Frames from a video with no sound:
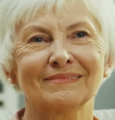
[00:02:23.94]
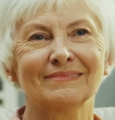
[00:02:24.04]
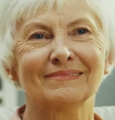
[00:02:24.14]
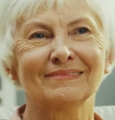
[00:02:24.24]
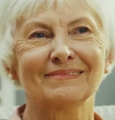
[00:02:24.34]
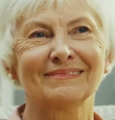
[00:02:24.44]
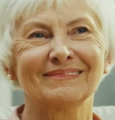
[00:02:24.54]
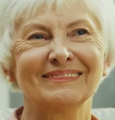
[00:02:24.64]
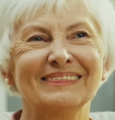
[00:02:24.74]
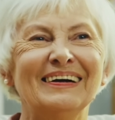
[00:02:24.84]
watching
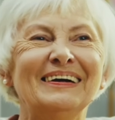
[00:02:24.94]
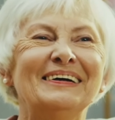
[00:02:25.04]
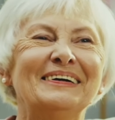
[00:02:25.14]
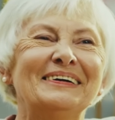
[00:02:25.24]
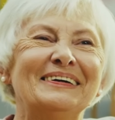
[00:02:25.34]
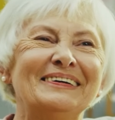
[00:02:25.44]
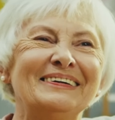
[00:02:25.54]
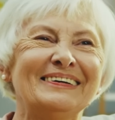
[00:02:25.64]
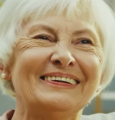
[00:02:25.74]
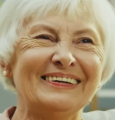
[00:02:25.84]
TV. Like,
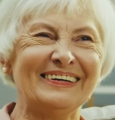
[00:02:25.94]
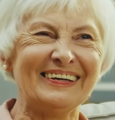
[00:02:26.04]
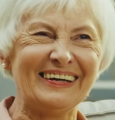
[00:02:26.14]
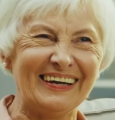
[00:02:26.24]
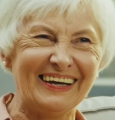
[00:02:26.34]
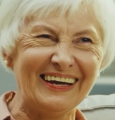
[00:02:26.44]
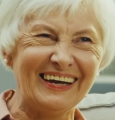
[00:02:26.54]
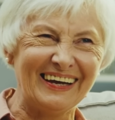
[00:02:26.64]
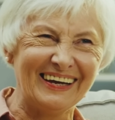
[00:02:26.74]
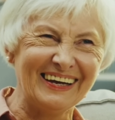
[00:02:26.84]
the
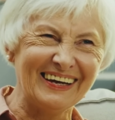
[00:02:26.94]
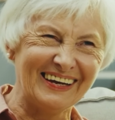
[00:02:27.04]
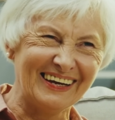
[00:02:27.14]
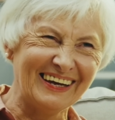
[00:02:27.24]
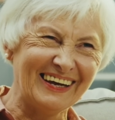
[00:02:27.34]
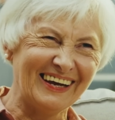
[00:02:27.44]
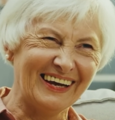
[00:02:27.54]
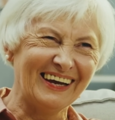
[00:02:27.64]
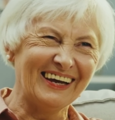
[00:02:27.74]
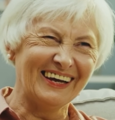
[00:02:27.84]
cheesier, the better.
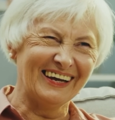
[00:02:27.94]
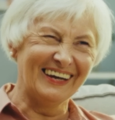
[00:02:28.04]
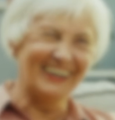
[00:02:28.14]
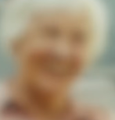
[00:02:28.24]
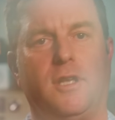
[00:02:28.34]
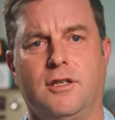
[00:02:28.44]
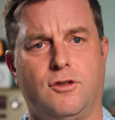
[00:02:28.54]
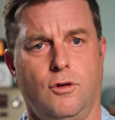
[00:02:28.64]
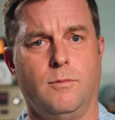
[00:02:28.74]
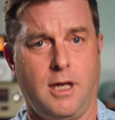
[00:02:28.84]
I think I can safely
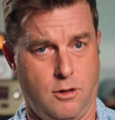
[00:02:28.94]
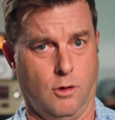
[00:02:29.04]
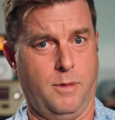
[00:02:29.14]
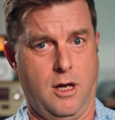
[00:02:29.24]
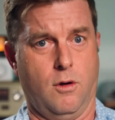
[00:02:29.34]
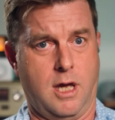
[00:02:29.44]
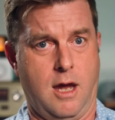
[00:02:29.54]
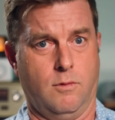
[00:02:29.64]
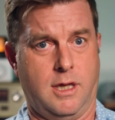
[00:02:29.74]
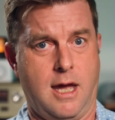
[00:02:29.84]
assume that you'll be
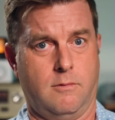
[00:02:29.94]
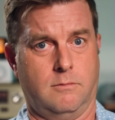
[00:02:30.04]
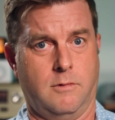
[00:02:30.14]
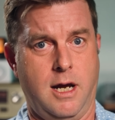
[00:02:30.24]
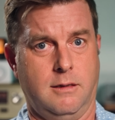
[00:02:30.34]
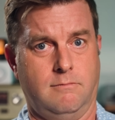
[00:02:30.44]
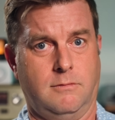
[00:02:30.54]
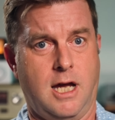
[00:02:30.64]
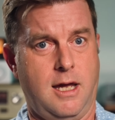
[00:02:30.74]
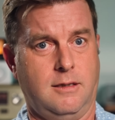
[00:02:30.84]
okay with that, right,
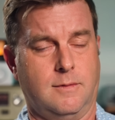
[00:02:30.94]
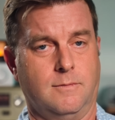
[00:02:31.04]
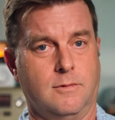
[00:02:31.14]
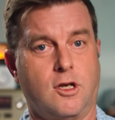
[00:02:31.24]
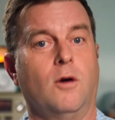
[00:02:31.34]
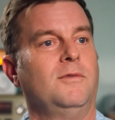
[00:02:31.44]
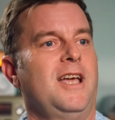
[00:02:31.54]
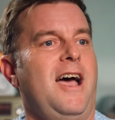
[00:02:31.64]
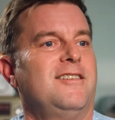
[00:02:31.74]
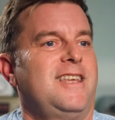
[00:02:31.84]
guys? So,
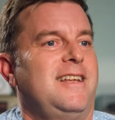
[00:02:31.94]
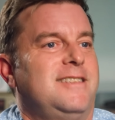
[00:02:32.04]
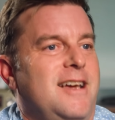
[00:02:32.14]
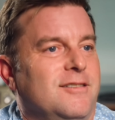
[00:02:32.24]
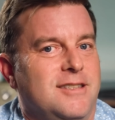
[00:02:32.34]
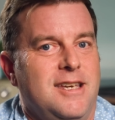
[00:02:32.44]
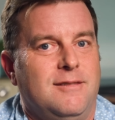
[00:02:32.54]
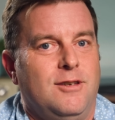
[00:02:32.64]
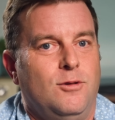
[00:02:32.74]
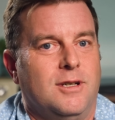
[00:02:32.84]
how's that sound,
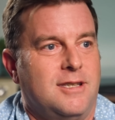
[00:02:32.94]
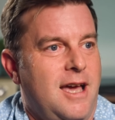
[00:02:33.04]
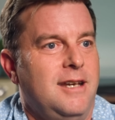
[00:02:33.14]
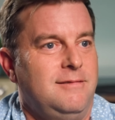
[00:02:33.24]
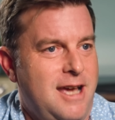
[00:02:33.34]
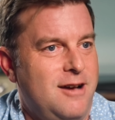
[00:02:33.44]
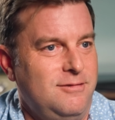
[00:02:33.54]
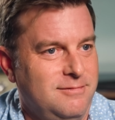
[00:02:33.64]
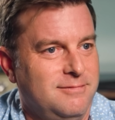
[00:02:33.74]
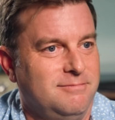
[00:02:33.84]
Zeke? You excited
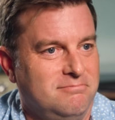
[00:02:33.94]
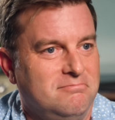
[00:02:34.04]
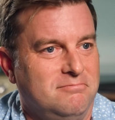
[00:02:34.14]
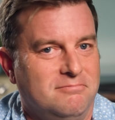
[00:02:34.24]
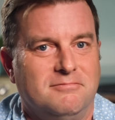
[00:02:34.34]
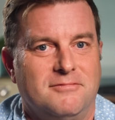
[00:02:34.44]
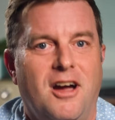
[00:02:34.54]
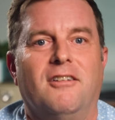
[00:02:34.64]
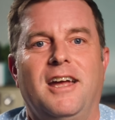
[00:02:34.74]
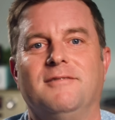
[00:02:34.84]
now? Oh, yeah.
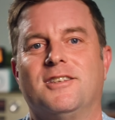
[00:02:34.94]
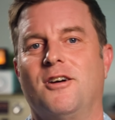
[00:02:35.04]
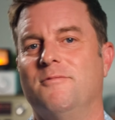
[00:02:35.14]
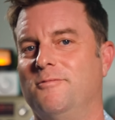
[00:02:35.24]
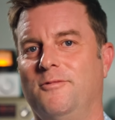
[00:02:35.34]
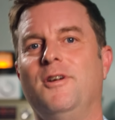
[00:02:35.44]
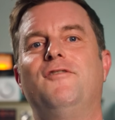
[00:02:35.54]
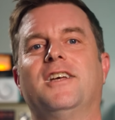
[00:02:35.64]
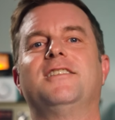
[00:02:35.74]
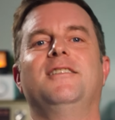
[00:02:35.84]
All right, so we fixed